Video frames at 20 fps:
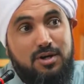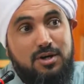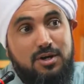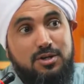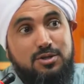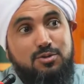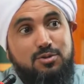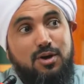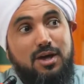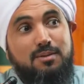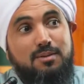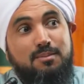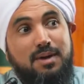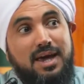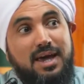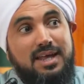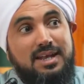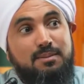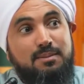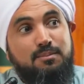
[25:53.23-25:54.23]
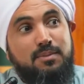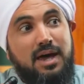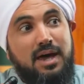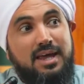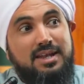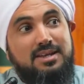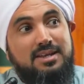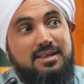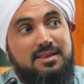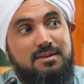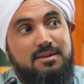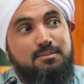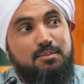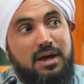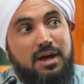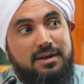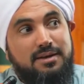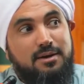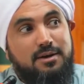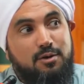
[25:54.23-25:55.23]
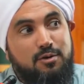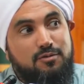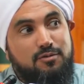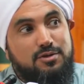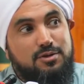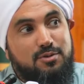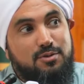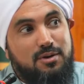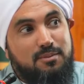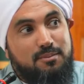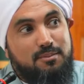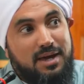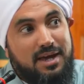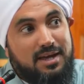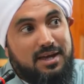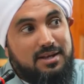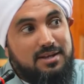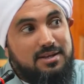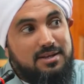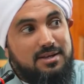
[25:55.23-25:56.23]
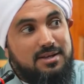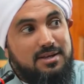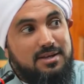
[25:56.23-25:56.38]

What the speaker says: to a man. I'm handing the banner over to a man